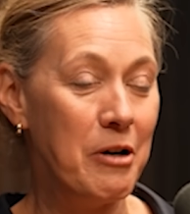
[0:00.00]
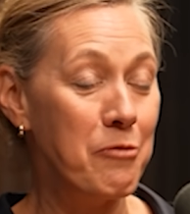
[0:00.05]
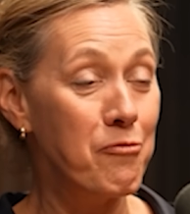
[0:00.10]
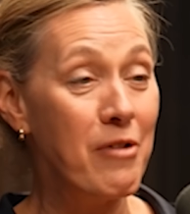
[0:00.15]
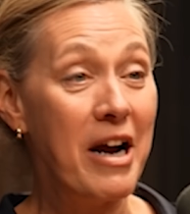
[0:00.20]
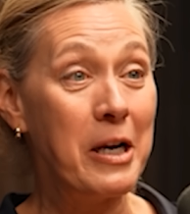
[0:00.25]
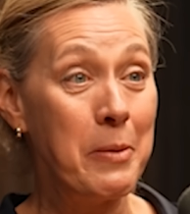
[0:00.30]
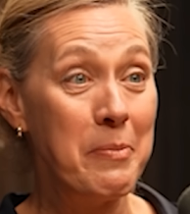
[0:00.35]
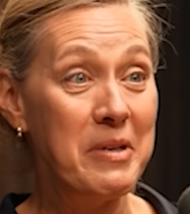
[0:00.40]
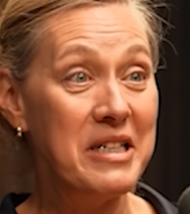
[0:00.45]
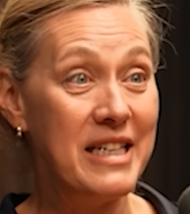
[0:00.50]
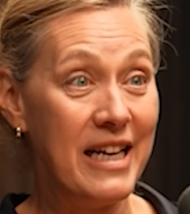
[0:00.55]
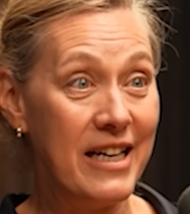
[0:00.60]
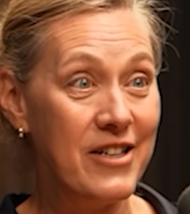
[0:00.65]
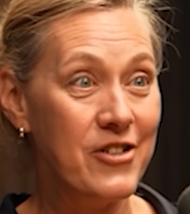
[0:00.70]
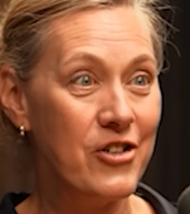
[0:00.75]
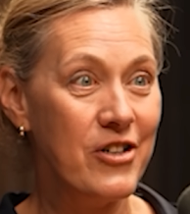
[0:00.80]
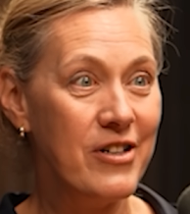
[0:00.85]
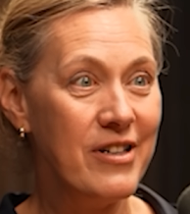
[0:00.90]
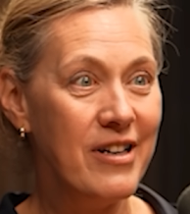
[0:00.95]
a
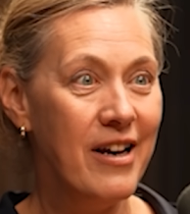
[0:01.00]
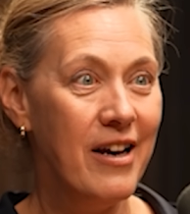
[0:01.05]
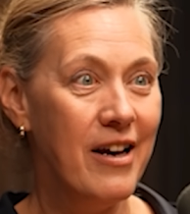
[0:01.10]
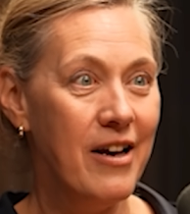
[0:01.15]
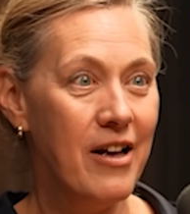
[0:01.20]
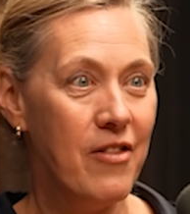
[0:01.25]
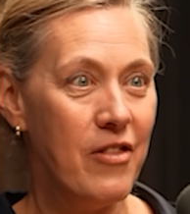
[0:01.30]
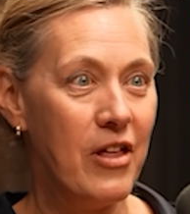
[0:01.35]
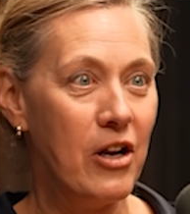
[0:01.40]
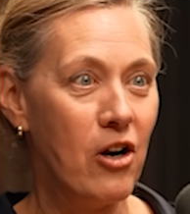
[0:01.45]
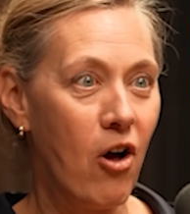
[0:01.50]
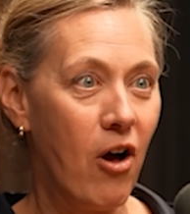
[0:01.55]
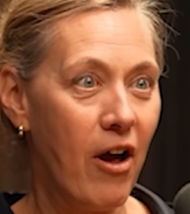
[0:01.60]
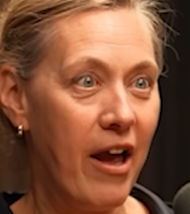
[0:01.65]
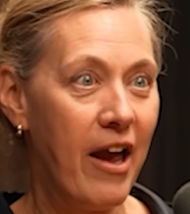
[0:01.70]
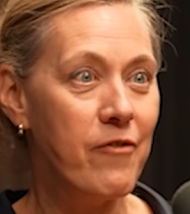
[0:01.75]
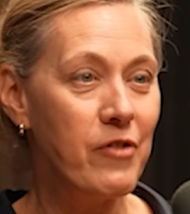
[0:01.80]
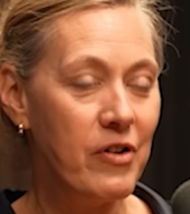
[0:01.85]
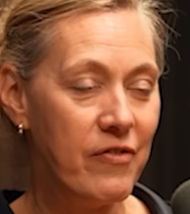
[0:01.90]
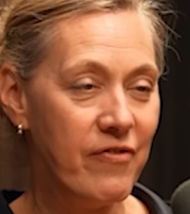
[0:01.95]
recommendation that
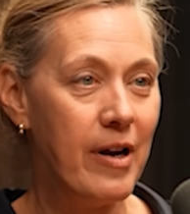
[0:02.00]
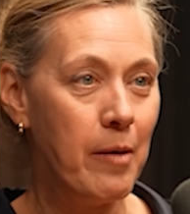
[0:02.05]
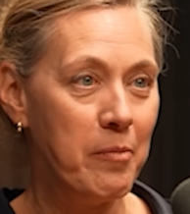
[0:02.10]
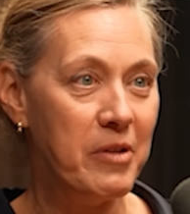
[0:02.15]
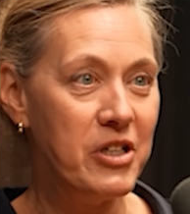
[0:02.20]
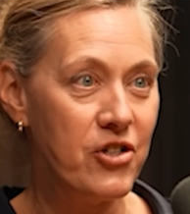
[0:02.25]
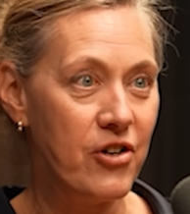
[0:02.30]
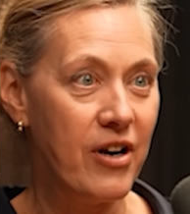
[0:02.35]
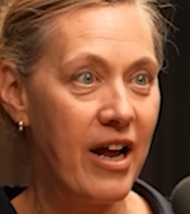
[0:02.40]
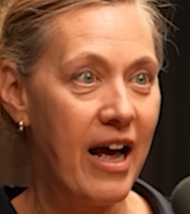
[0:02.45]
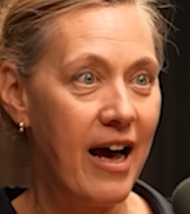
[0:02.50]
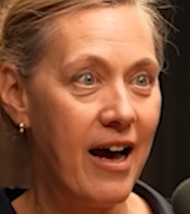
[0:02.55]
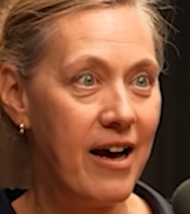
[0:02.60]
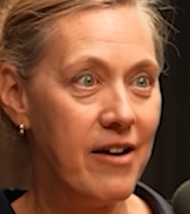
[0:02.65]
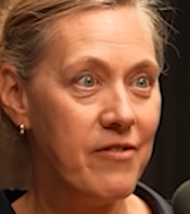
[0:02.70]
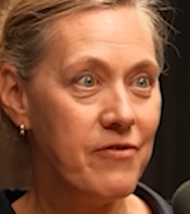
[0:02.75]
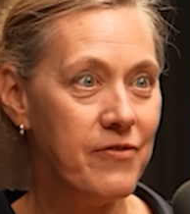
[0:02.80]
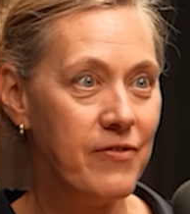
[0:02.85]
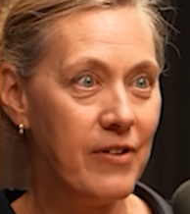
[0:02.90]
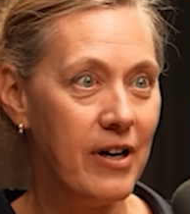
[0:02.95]
every family should
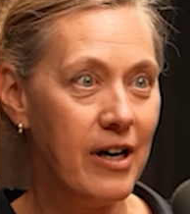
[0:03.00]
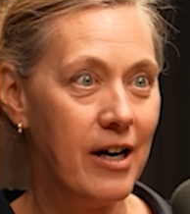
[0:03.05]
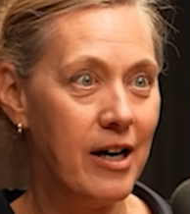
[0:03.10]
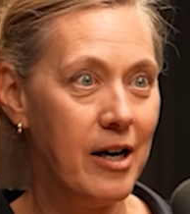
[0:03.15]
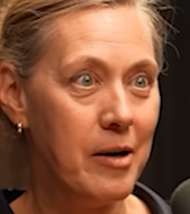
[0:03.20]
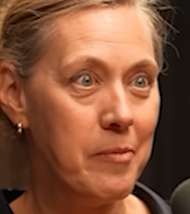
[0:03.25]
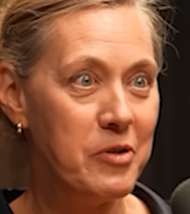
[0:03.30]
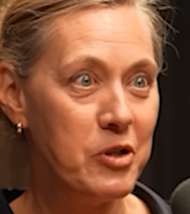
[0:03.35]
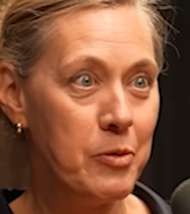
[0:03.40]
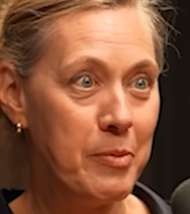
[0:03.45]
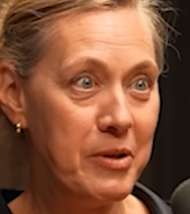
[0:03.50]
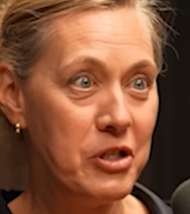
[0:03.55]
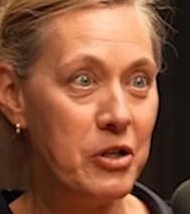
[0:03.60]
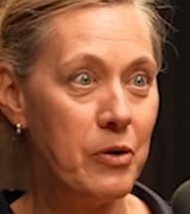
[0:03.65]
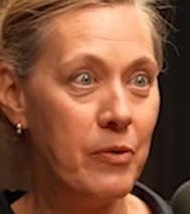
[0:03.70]
have, um, should be